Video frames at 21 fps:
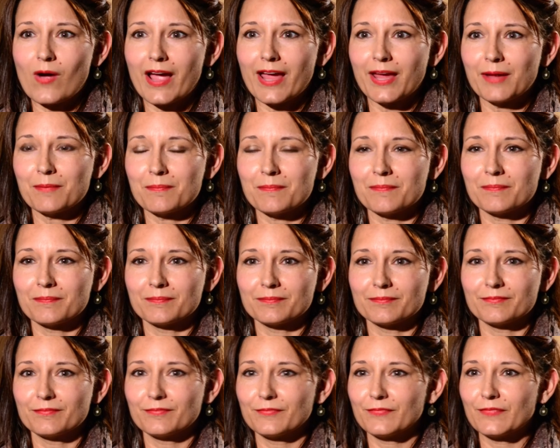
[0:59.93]
I'm
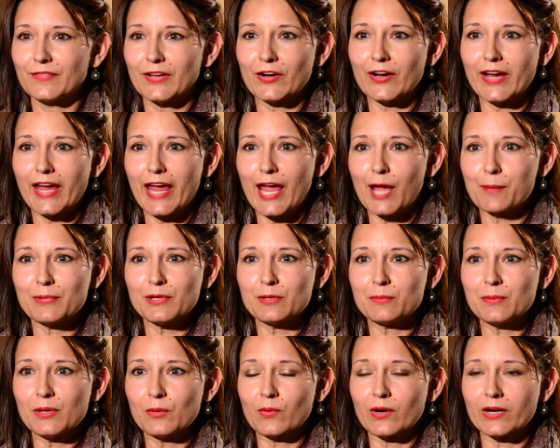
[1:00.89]
very happy to
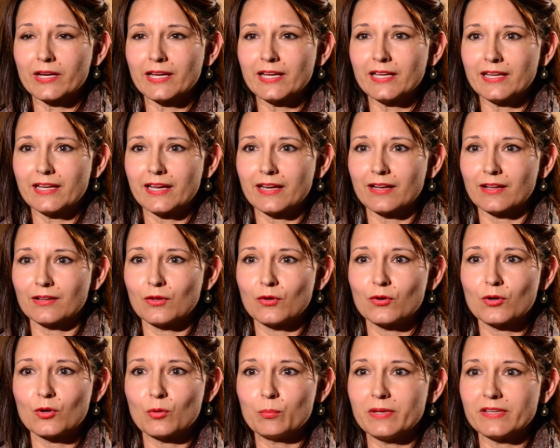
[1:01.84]
be working at a
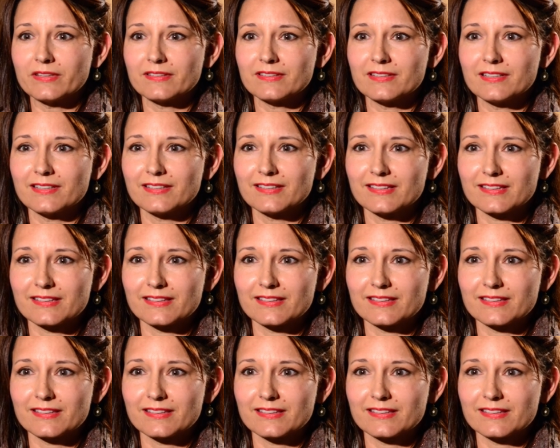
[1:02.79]
local business